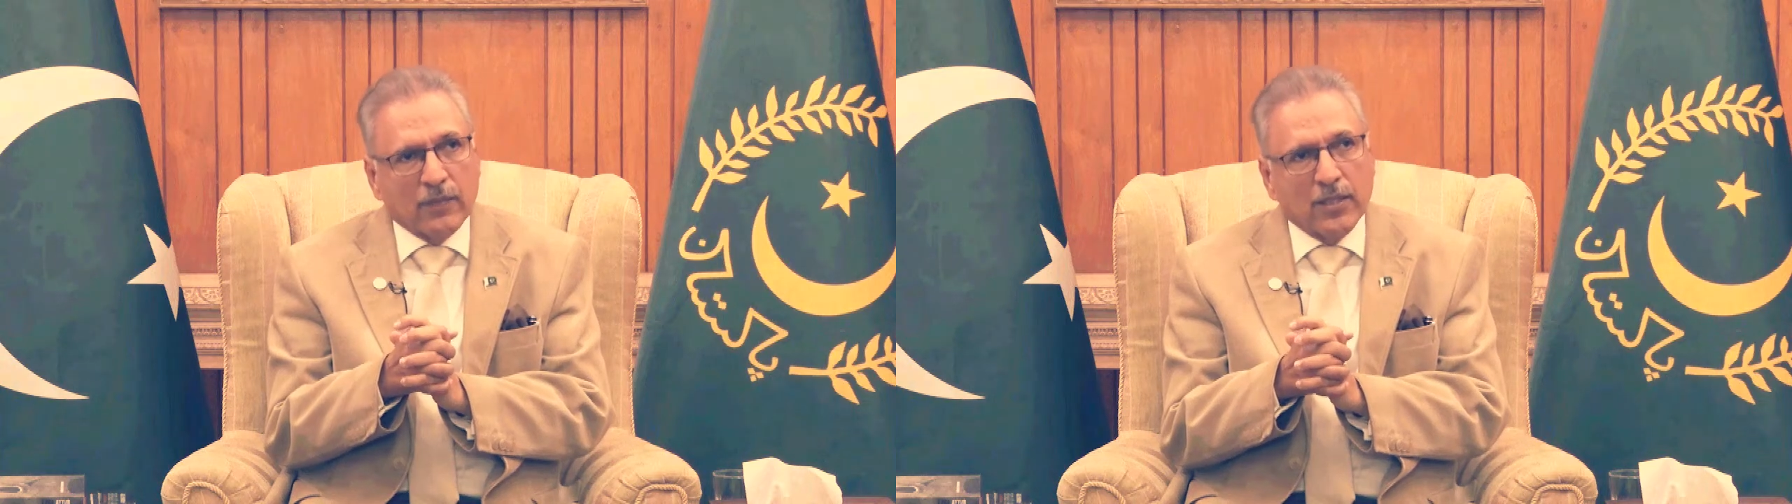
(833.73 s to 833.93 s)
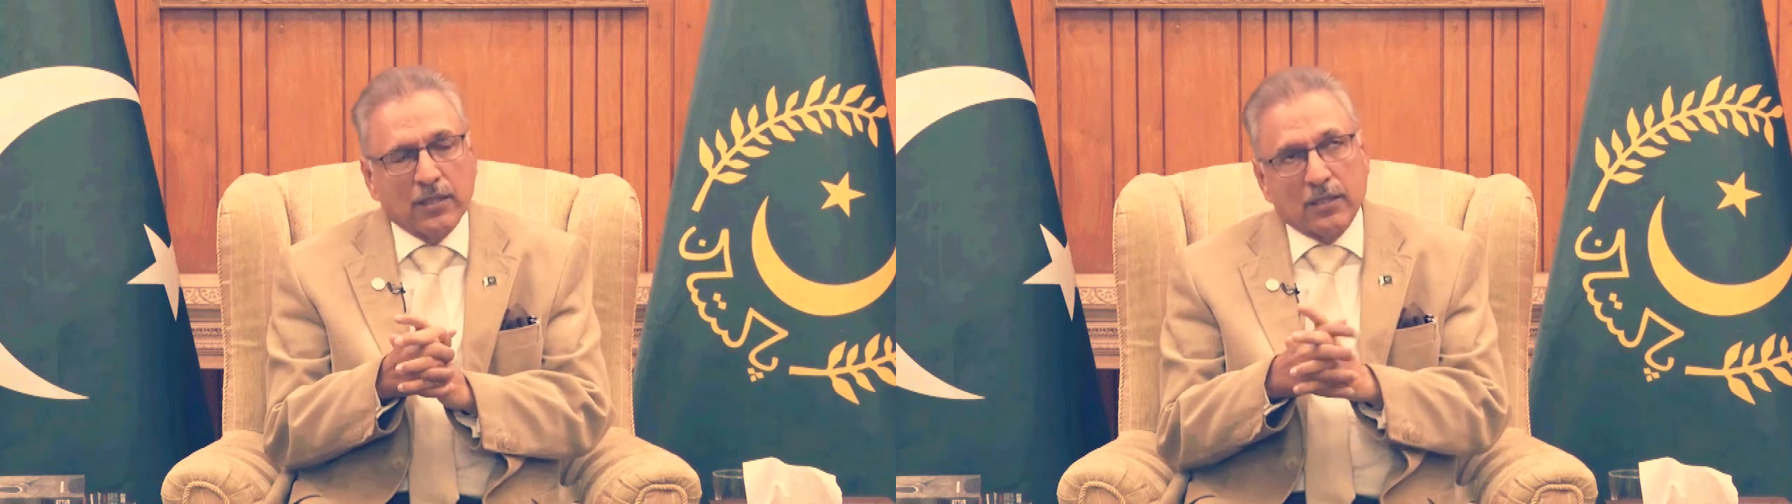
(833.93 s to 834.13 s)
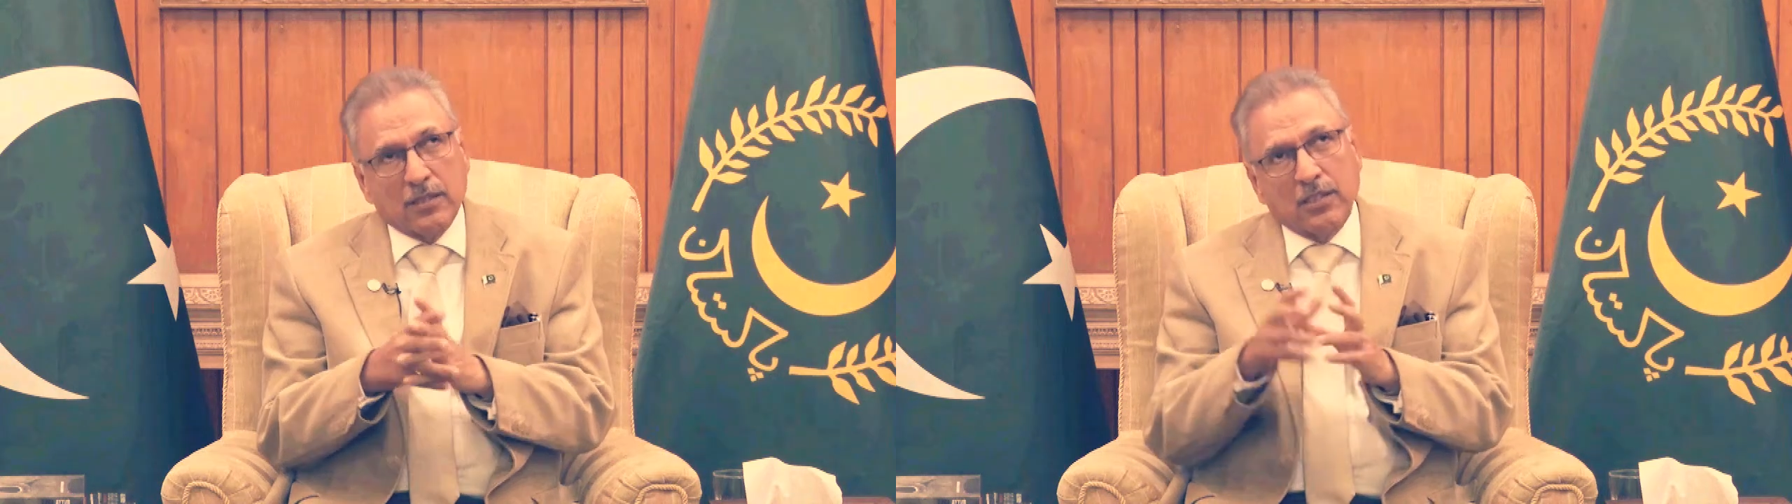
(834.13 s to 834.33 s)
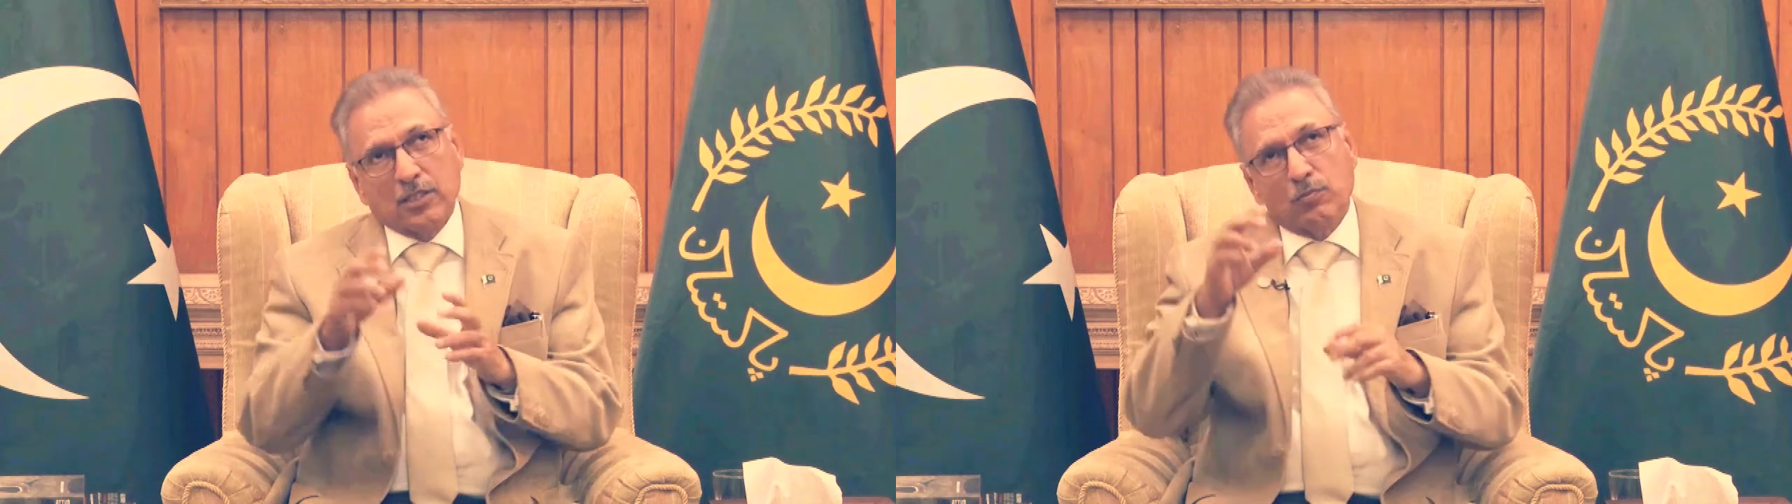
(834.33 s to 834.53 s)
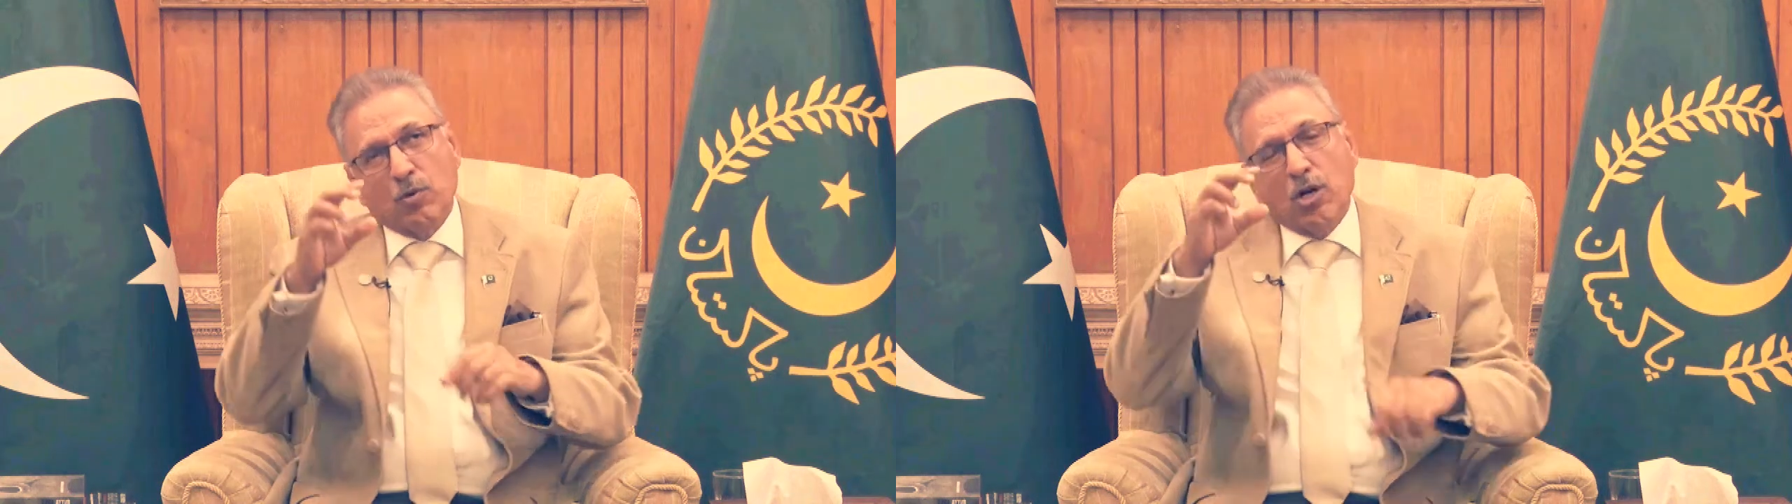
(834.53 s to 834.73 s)
That
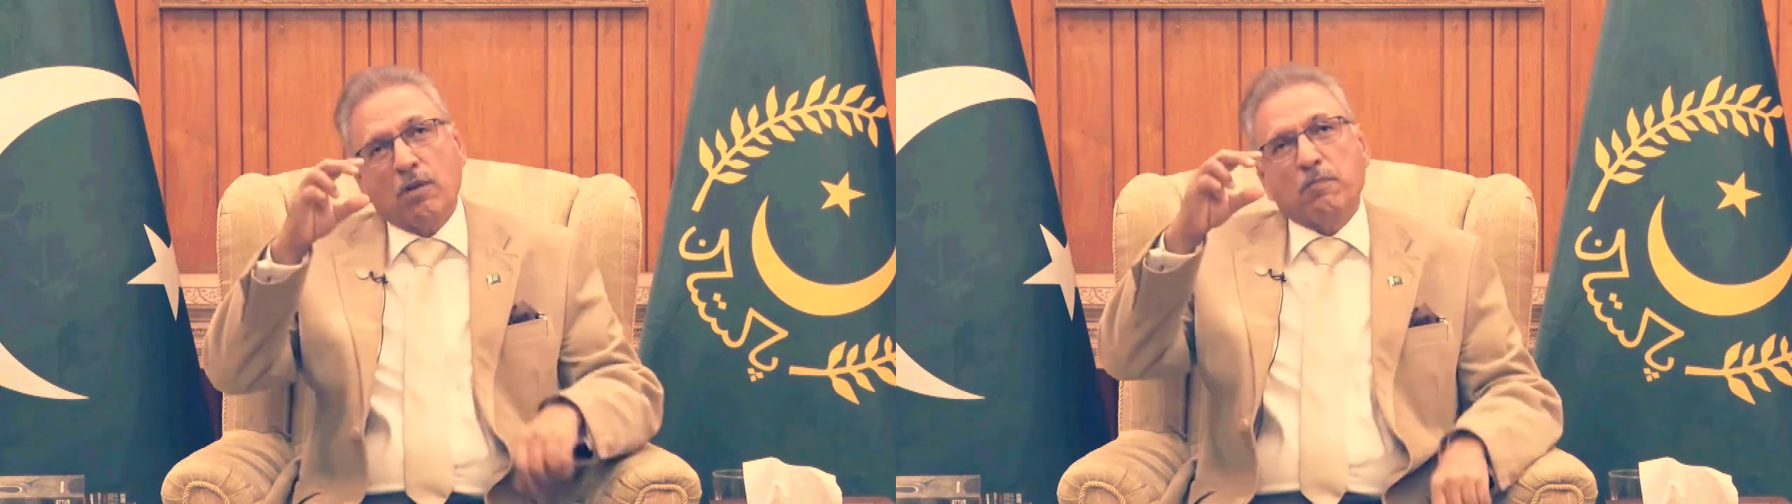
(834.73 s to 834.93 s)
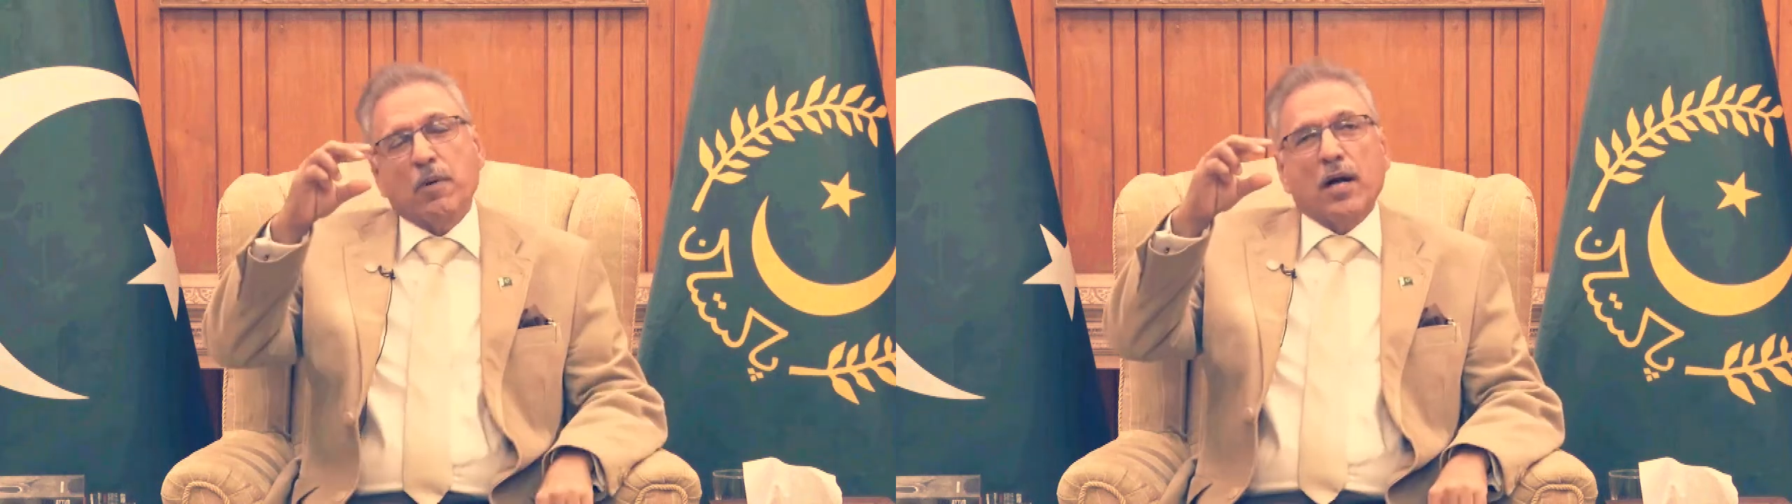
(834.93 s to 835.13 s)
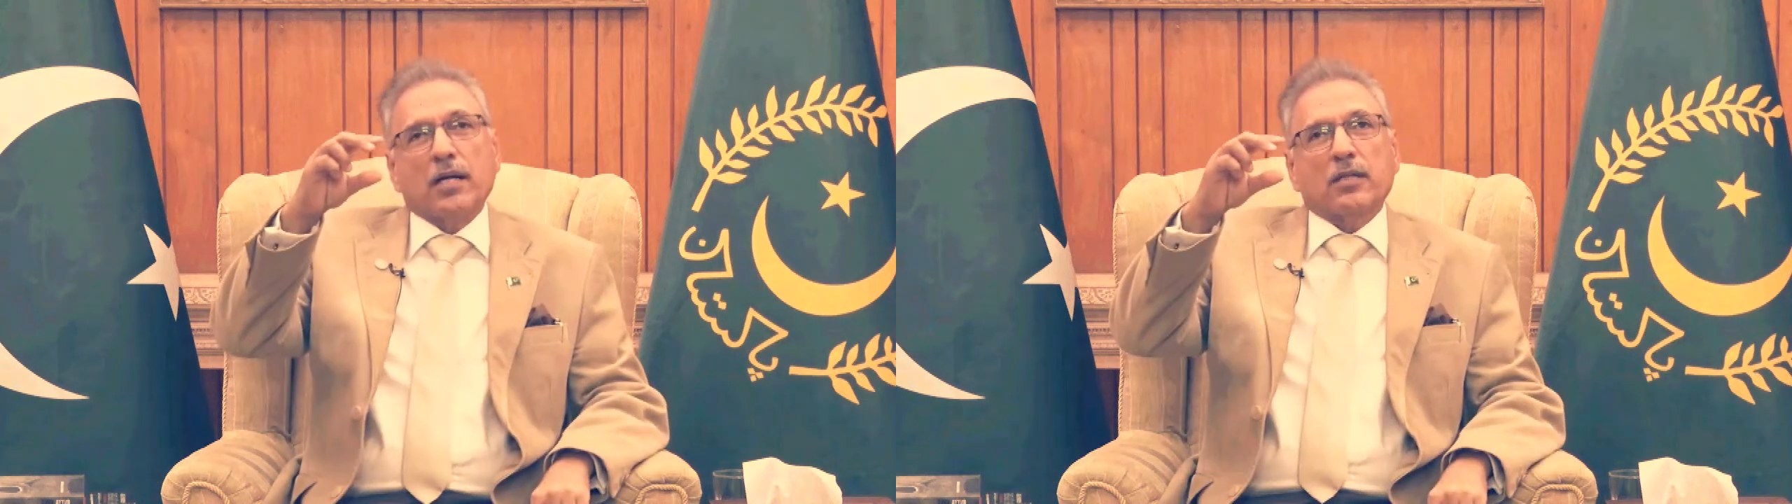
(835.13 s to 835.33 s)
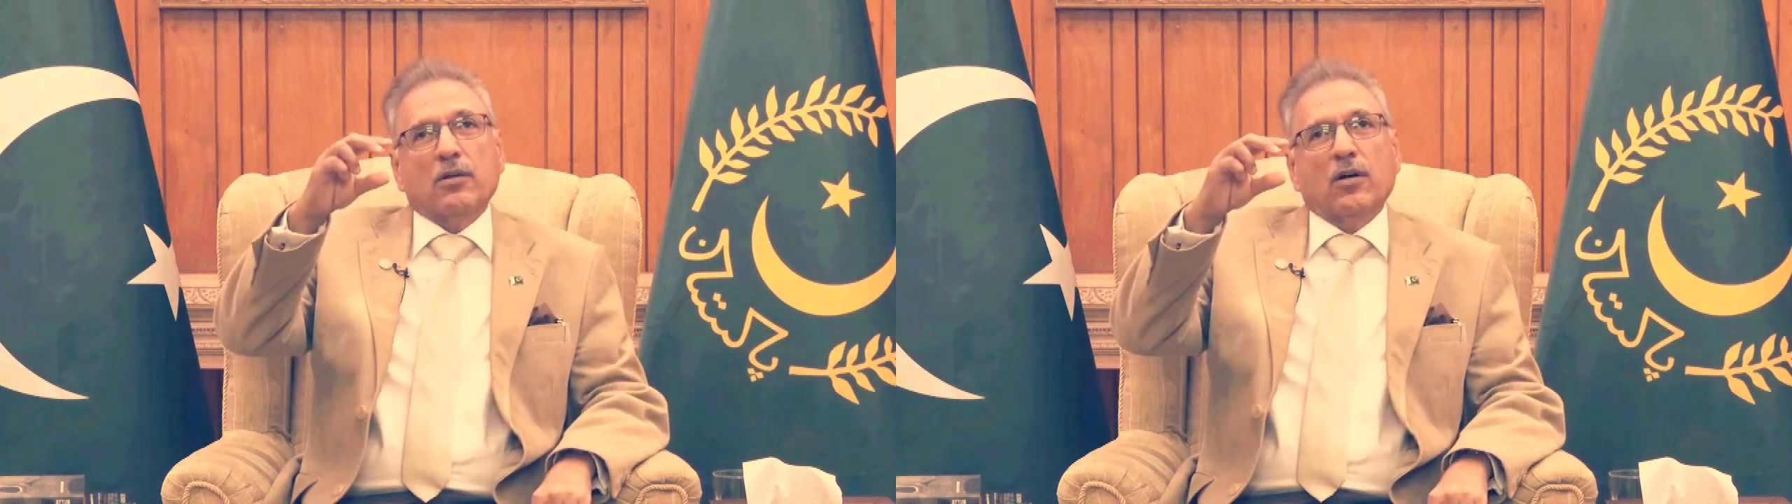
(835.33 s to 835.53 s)
the small part